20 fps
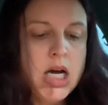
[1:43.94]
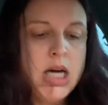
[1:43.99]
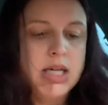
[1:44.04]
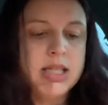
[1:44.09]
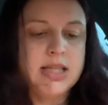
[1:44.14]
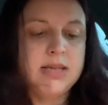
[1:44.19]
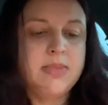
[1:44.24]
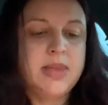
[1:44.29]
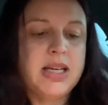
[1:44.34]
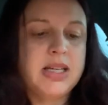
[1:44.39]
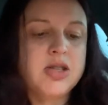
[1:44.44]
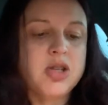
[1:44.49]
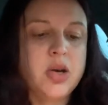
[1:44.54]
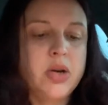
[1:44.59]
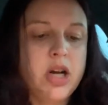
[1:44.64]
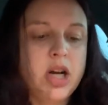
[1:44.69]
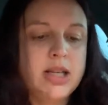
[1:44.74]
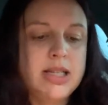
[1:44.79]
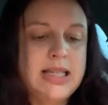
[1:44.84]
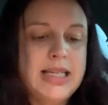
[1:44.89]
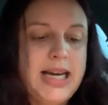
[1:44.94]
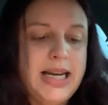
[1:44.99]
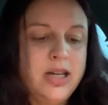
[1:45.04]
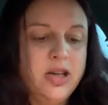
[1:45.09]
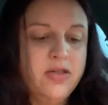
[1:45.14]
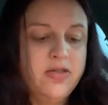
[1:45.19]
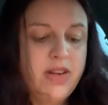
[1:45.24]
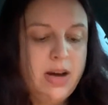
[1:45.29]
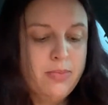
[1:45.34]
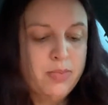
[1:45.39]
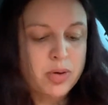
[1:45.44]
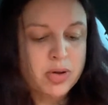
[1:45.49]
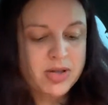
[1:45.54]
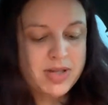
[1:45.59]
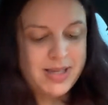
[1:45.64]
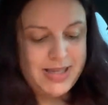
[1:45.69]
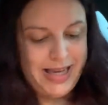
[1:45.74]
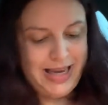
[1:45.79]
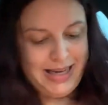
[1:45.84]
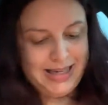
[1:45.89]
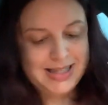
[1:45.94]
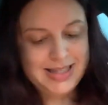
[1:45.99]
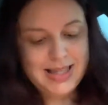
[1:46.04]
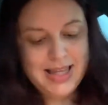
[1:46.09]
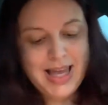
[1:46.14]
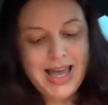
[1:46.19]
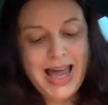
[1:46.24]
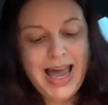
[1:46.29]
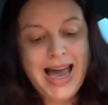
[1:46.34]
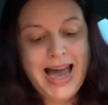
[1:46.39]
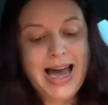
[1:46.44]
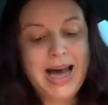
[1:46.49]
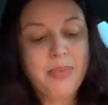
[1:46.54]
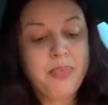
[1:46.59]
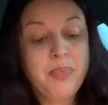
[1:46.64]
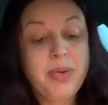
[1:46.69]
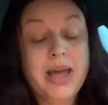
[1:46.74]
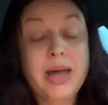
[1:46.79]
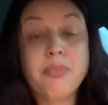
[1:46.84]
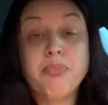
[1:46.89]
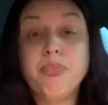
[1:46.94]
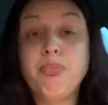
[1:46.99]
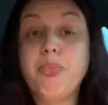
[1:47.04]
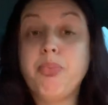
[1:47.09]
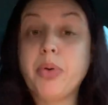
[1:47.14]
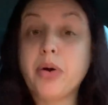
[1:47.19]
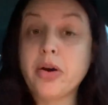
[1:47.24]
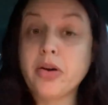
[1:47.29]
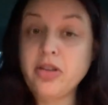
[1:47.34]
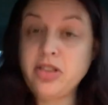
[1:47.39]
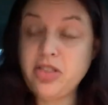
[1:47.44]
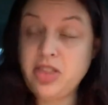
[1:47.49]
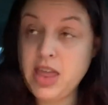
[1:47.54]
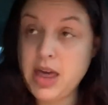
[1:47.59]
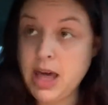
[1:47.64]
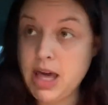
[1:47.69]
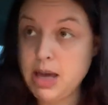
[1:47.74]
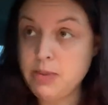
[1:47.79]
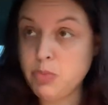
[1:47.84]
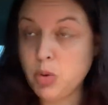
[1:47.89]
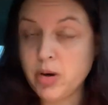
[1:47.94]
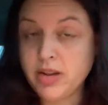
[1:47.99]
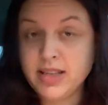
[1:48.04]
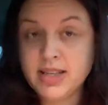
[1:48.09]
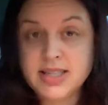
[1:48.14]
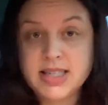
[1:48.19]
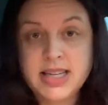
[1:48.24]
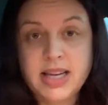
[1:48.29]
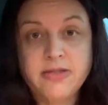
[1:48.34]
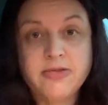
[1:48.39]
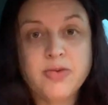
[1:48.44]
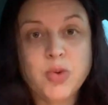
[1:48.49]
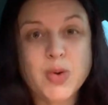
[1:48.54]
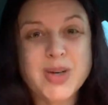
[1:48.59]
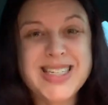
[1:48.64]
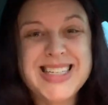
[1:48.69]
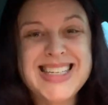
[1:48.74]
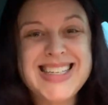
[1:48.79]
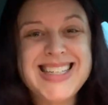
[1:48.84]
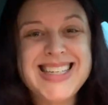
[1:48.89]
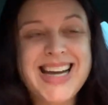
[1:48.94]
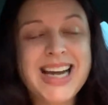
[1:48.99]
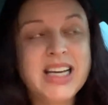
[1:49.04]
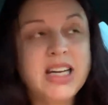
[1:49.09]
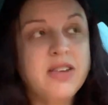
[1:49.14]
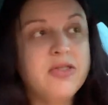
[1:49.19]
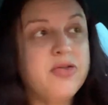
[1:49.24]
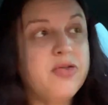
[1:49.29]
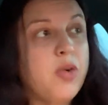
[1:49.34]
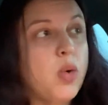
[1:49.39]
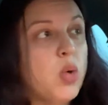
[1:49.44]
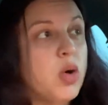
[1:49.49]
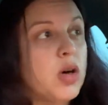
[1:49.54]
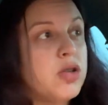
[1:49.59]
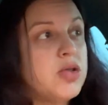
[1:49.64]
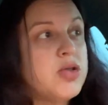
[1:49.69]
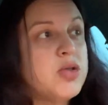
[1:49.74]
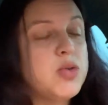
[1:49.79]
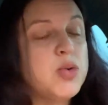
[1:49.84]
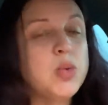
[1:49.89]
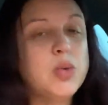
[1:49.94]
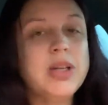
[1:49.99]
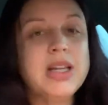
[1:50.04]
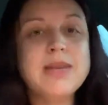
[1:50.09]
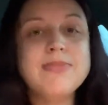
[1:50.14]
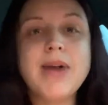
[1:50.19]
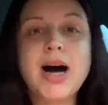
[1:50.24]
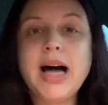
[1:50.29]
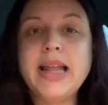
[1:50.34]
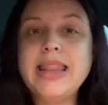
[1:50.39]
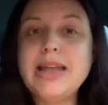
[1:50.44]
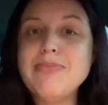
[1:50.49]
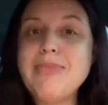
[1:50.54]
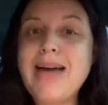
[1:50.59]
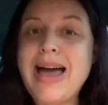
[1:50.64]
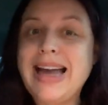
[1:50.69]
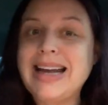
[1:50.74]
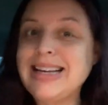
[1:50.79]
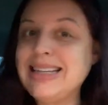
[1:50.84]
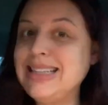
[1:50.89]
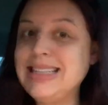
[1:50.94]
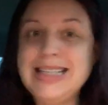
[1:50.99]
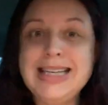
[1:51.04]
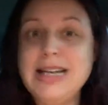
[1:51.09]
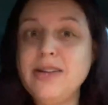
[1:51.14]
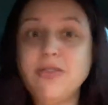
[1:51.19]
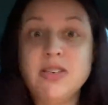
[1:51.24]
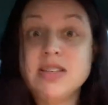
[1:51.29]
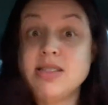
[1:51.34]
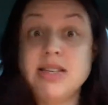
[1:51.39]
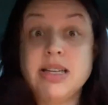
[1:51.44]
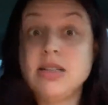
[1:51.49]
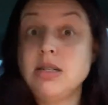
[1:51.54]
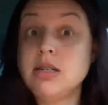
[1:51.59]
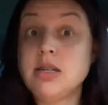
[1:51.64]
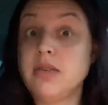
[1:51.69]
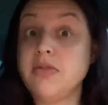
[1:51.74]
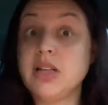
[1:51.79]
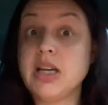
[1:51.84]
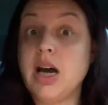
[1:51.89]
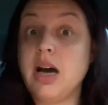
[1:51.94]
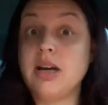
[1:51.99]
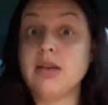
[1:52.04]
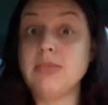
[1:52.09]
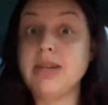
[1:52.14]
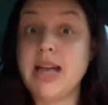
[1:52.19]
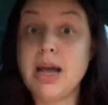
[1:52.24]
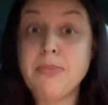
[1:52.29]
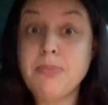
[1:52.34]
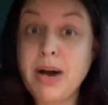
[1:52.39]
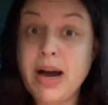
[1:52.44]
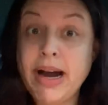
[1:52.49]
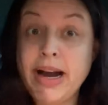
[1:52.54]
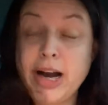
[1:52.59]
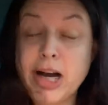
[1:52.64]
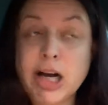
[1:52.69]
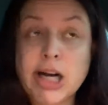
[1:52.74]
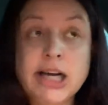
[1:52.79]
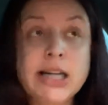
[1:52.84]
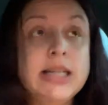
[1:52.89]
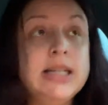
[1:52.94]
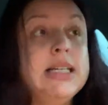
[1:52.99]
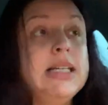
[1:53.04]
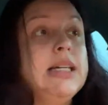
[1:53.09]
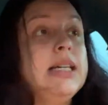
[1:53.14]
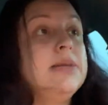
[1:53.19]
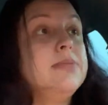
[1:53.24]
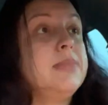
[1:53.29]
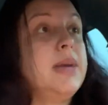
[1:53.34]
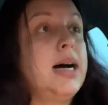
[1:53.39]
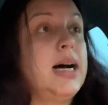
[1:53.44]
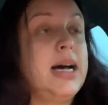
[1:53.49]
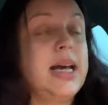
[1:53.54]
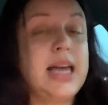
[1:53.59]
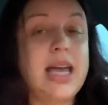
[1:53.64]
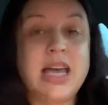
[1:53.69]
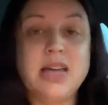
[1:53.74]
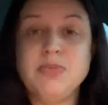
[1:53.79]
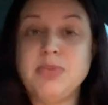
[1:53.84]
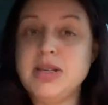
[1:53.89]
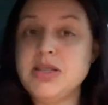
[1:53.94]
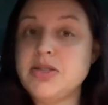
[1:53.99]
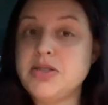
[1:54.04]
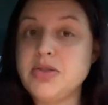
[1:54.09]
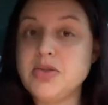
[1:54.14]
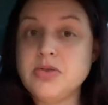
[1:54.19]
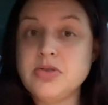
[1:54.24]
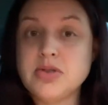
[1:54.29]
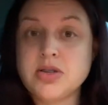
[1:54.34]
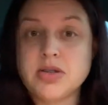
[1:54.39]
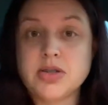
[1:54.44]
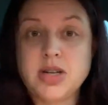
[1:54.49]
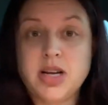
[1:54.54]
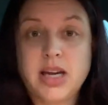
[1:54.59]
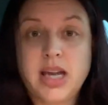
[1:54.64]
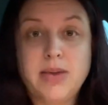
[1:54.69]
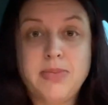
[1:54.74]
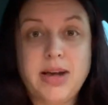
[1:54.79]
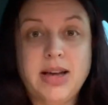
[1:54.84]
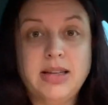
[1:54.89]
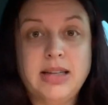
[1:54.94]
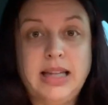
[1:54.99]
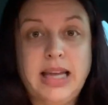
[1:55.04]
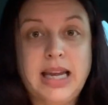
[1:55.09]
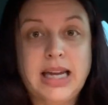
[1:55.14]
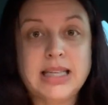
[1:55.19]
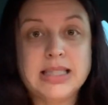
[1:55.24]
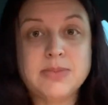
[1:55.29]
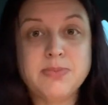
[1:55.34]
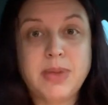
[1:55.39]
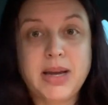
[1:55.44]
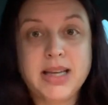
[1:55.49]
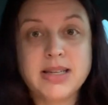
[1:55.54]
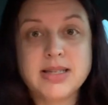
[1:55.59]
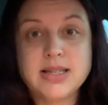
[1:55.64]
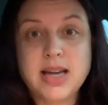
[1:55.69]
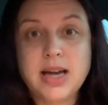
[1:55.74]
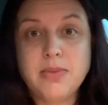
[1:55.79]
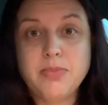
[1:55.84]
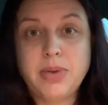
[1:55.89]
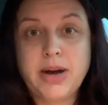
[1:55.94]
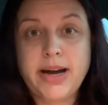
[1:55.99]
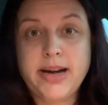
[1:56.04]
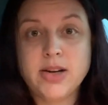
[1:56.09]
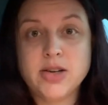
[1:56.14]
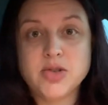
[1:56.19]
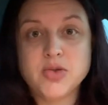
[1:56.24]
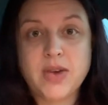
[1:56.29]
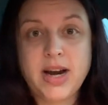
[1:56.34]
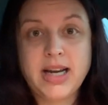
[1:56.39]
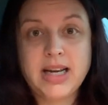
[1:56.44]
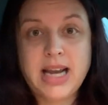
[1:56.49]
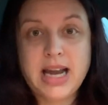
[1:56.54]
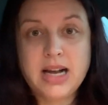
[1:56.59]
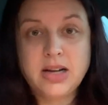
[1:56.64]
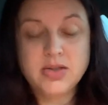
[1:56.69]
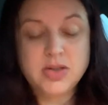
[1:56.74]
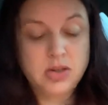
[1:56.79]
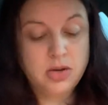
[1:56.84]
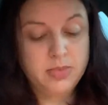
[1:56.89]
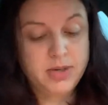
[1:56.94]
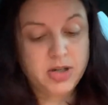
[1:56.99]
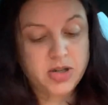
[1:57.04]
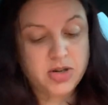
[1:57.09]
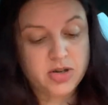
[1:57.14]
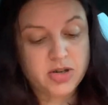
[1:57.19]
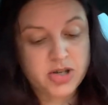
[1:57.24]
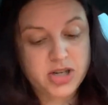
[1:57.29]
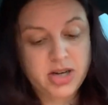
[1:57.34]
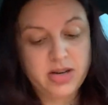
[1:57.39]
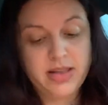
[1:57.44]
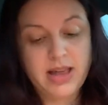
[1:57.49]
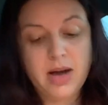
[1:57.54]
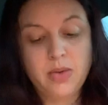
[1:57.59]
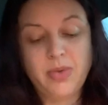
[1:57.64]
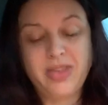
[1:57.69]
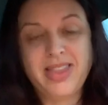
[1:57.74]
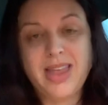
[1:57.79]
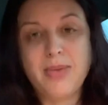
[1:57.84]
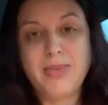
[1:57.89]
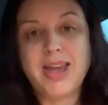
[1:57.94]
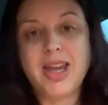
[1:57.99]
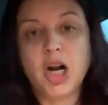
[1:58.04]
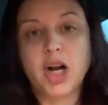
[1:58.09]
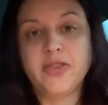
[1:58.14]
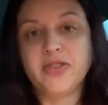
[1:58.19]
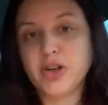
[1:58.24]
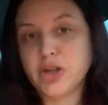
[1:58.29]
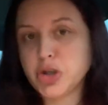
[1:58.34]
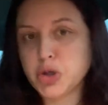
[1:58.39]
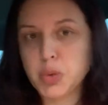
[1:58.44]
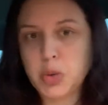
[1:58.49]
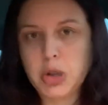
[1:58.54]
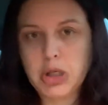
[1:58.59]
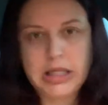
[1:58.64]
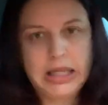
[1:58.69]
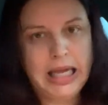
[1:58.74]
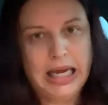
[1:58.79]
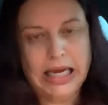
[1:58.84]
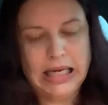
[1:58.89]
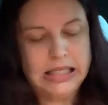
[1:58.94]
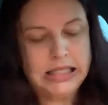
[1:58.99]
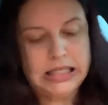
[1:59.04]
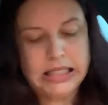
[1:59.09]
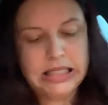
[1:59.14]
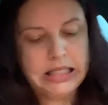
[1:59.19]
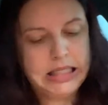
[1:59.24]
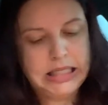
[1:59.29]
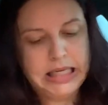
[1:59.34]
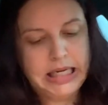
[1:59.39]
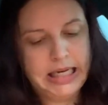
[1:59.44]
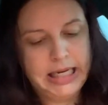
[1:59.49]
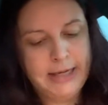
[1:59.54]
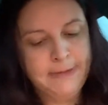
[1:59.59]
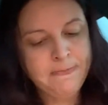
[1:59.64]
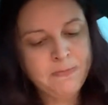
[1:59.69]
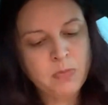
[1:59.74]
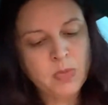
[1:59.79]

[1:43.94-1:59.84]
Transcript: Some things going on today, November 6th. Happy birthday. Born this day, 1494, Suleiman the Magnificent of the Ottoman Empire. My AP students are talking about land-based empires right now, so I'll be sure to share that with them in our virtual class today.